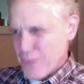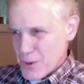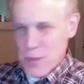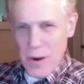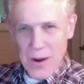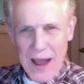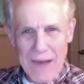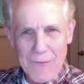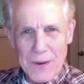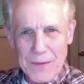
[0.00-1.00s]
most part
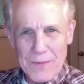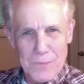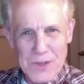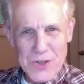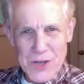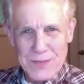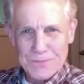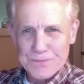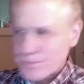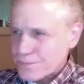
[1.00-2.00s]
have been busy.
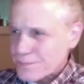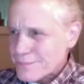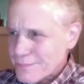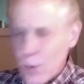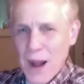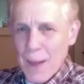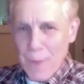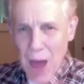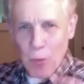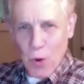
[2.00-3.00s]
When I'm
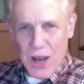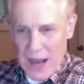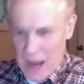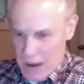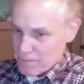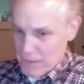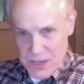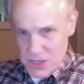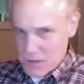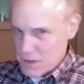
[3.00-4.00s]
not working,
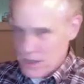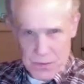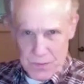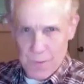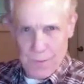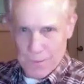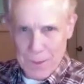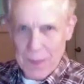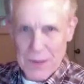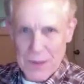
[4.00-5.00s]
it's
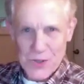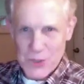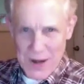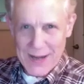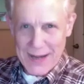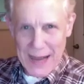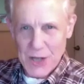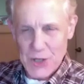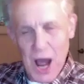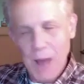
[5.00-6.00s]
big business trying to get a
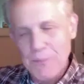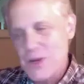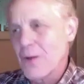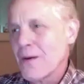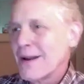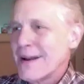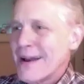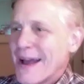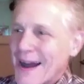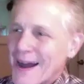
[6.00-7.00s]
job. So,
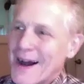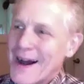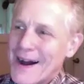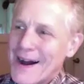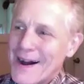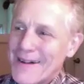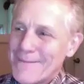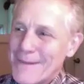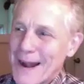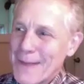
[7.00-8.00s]

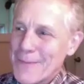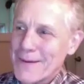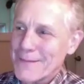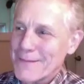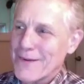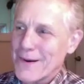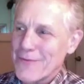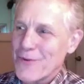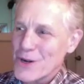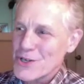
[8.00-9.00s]
but I've been very
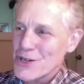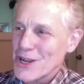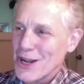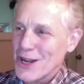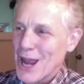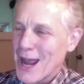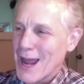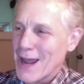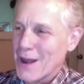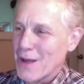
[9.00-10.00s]
fortunate,
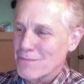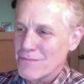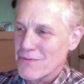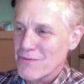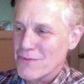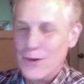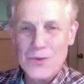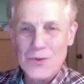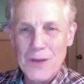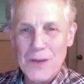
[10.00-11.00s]
and I'm thrilled
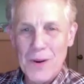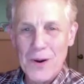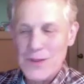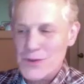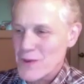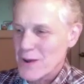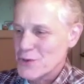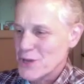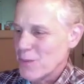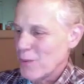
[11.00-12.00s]
to be a part of this
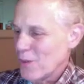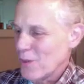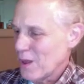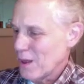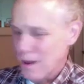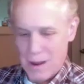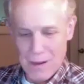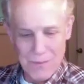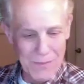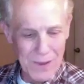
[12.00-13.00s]
roundtable.
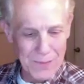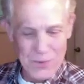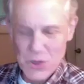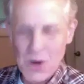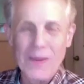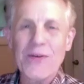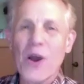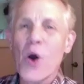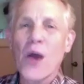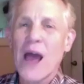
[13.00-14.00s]
I'm sure I'm leaving
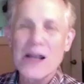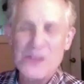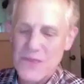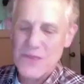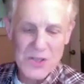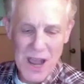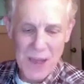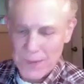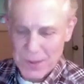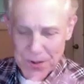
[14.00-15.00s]
all kinds of things out, but